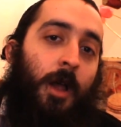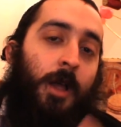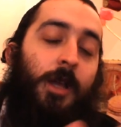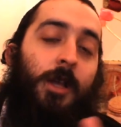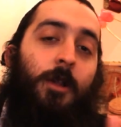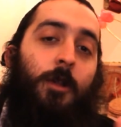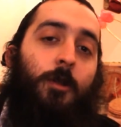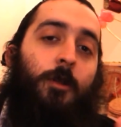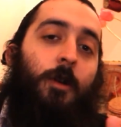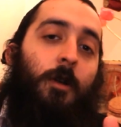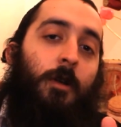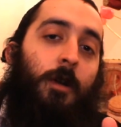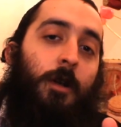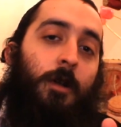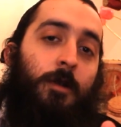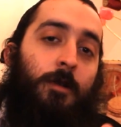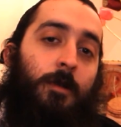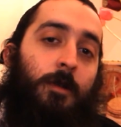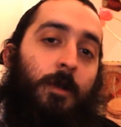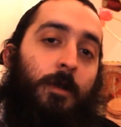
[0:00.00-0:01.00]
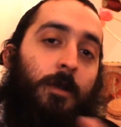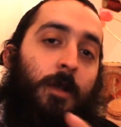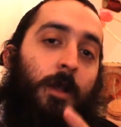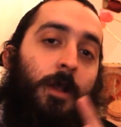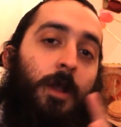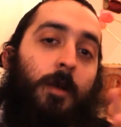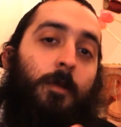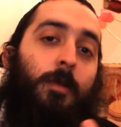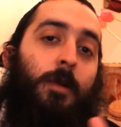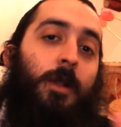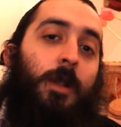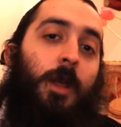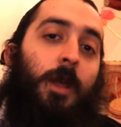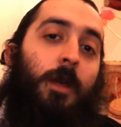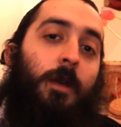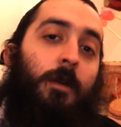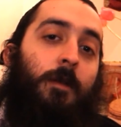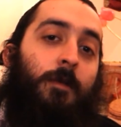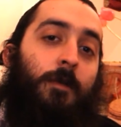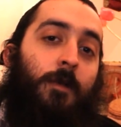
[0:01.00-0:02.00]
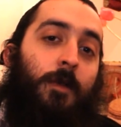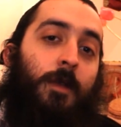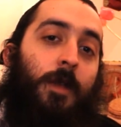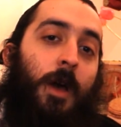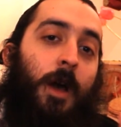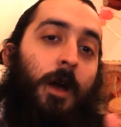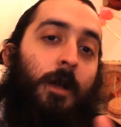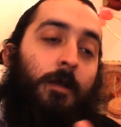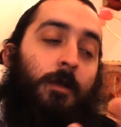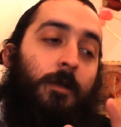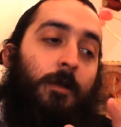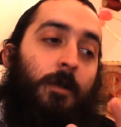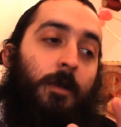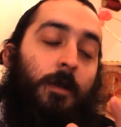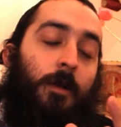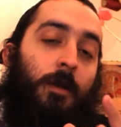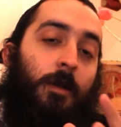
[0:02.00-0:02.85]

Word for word: Easter is that they believe that